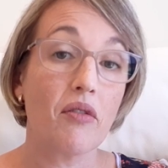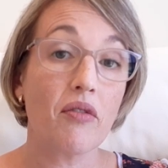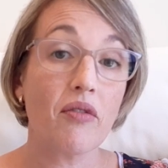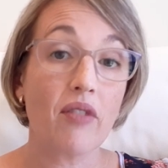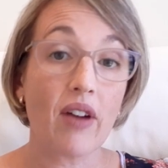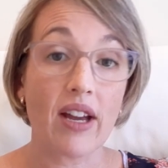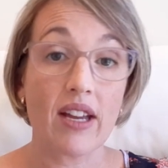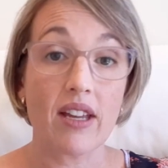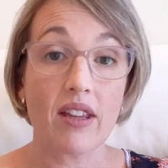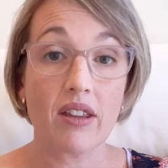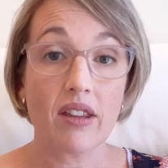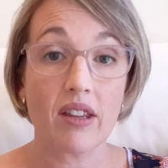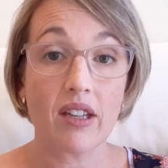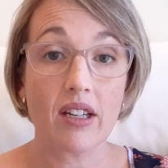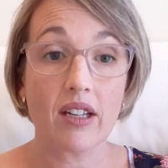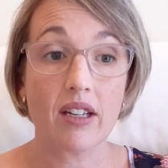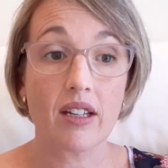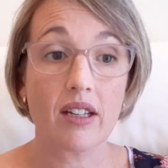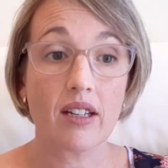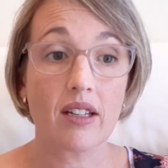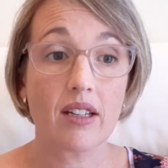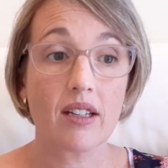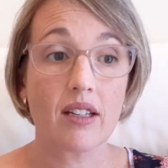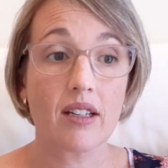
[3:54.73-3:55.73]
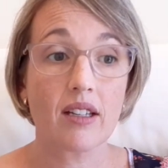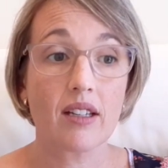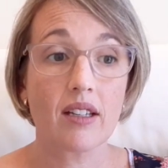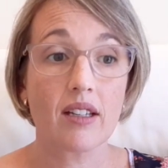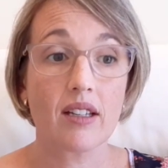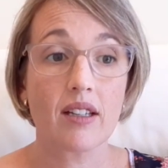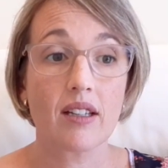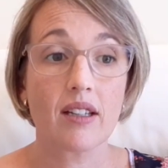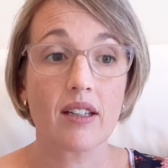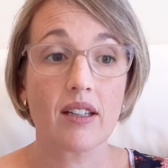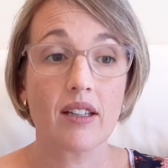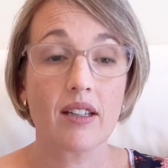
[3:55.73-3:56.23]
Faith.
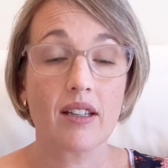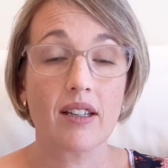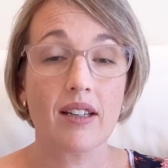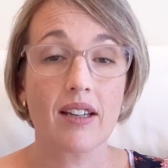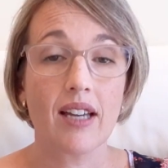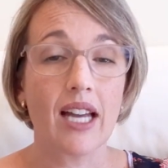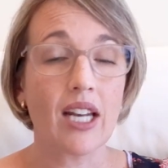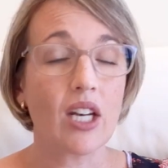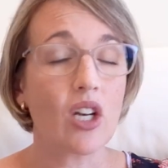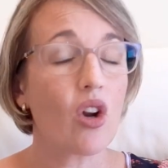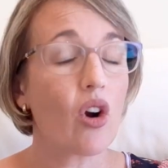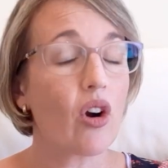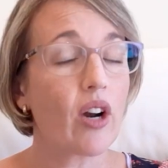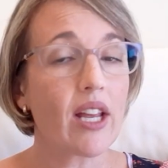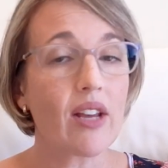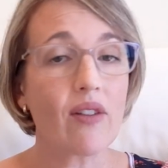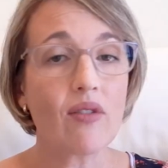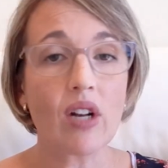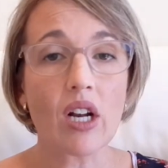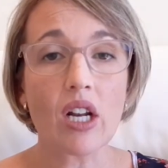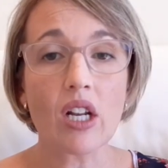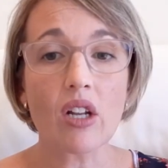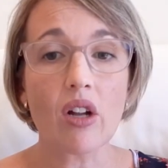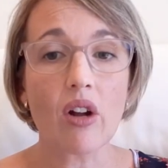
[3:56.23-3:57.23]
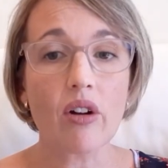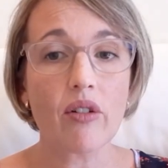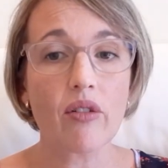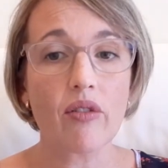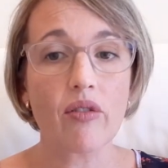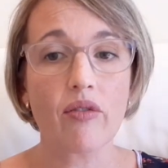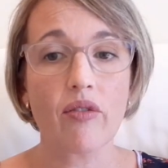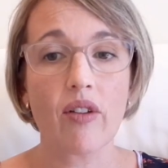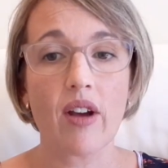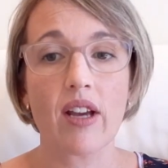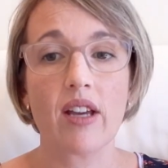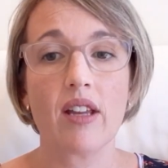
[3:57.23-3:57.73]
And not even a lot of
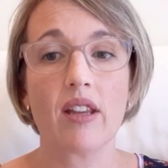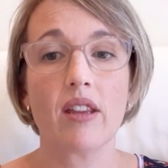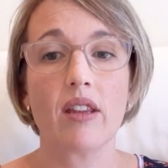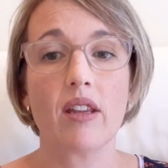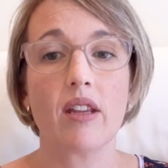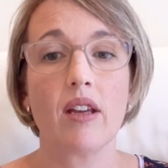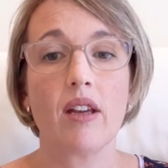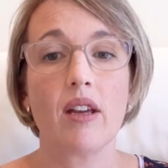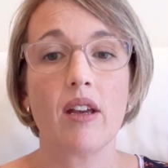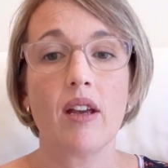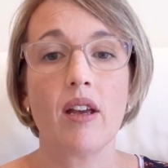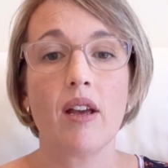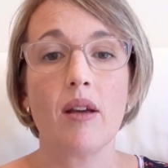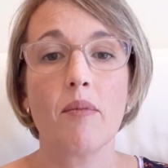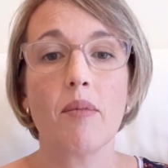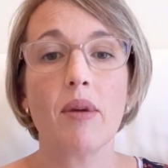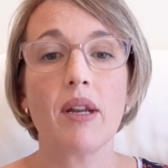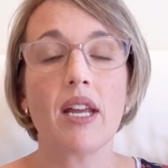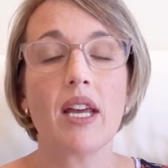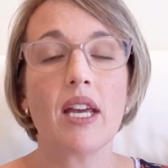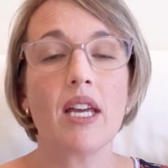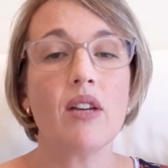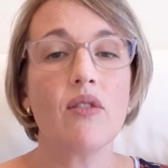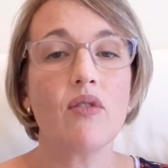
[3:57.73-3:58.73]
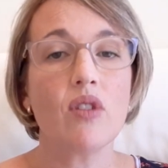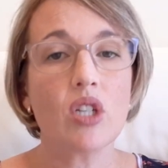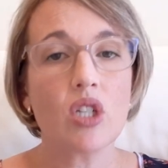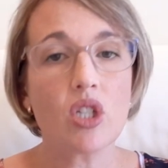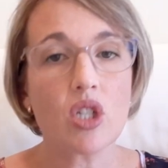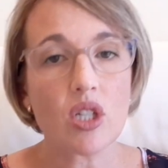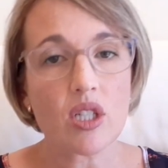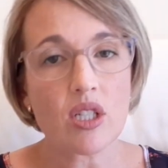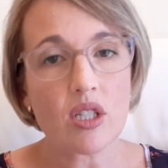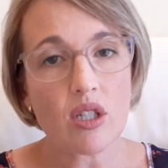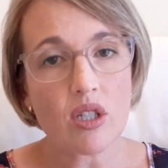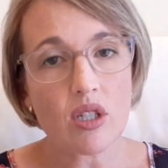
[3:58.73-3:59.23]
faith, but even
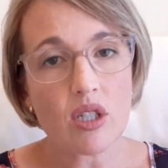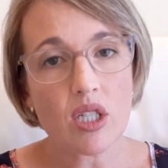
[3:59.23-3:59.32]
just the